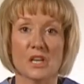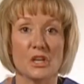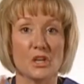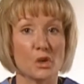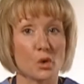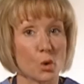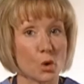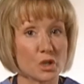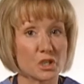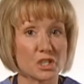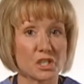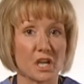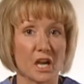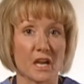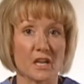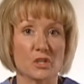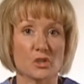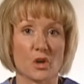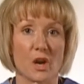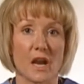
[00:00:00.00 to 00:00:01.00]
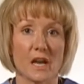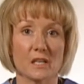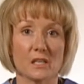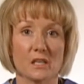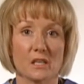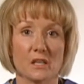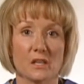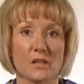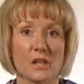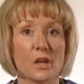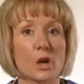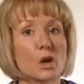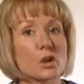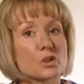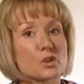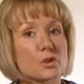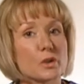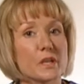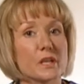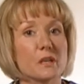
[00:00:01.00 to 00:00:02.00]
In your GI tract that aren't
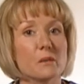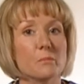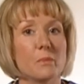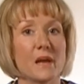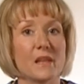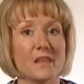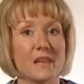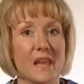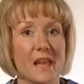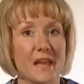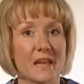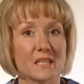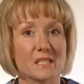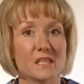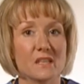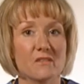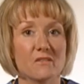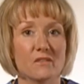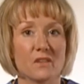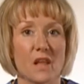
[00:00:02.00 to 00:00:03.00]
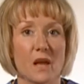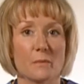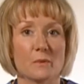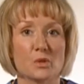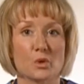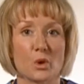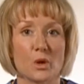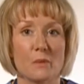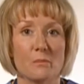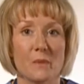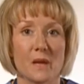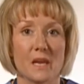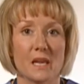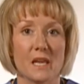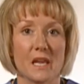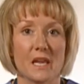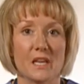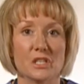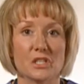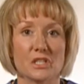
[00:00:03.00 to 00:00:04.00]
treated by the anti-inflammatory
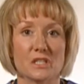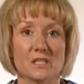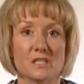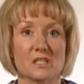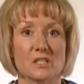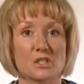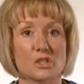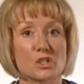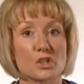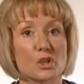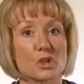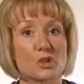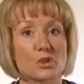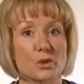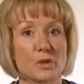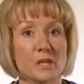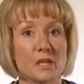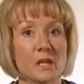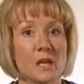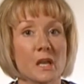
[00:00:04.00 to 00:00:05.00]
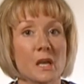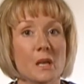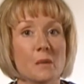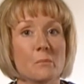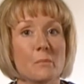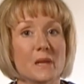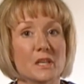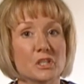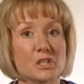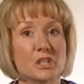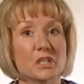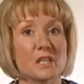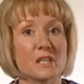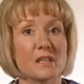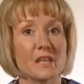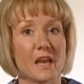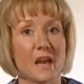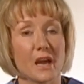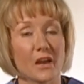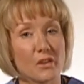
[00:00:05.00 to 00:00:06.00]
medications and surgery mentioned in
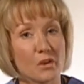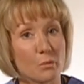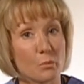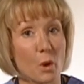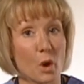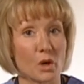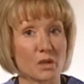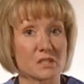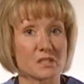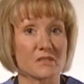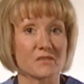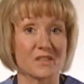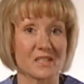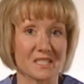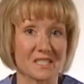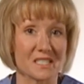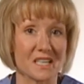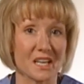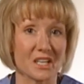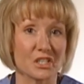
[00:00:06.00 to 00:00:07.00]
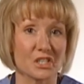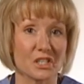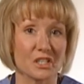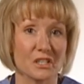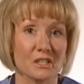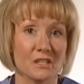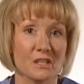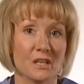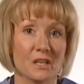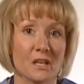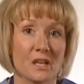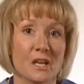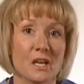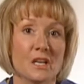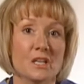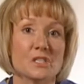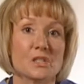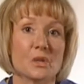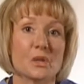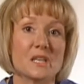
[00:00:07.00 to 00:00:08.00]
the other parts of this section.
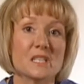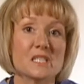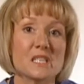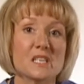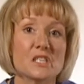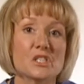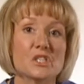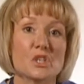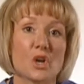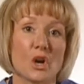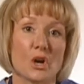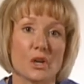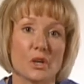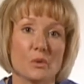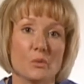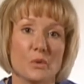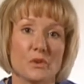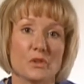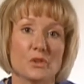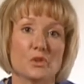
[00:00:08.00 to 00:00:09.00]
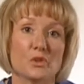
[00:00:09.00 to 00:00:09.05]
So let's get started with a